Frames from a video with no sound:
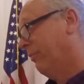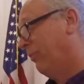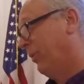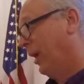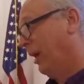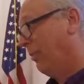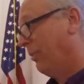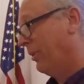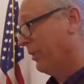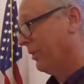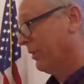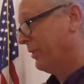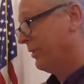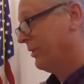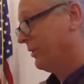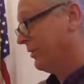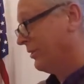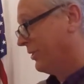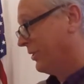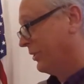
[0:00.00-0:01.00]
Robert,
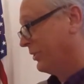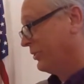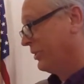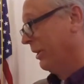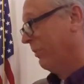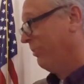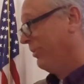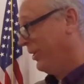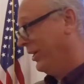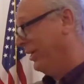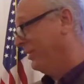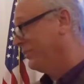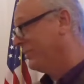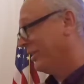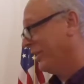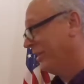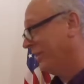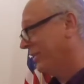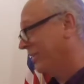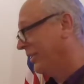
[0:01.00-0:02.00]
there's some things
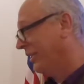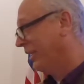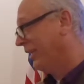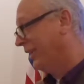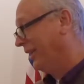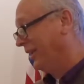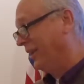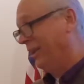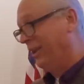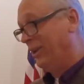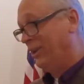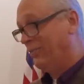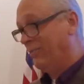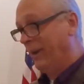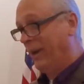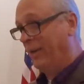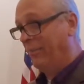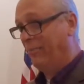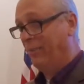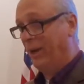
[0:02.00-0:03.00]
that he's
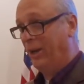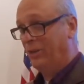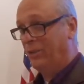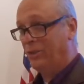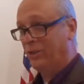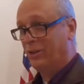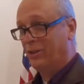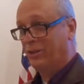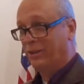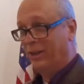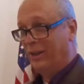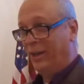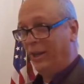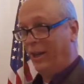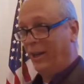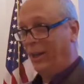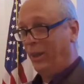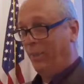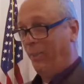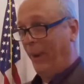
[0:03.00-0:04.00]
made mention
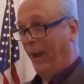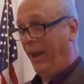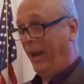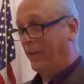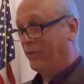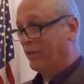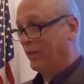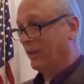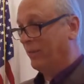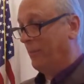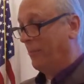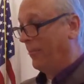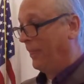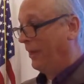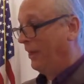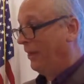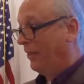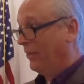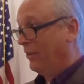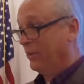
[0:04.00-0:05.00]
in the past that
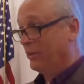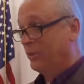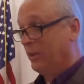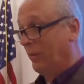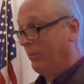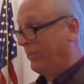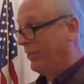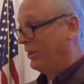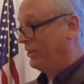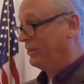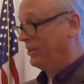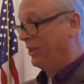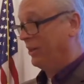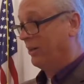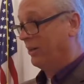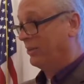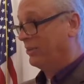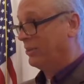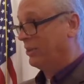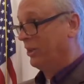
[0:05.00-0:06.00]
there's some things that
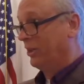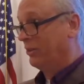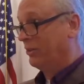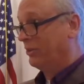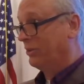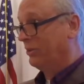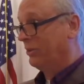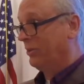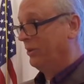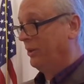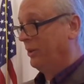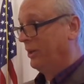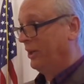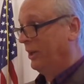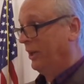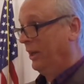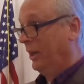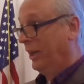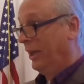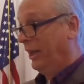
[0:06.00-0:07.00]
are just
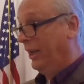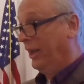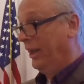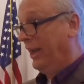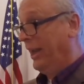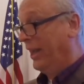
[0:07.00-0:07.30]
he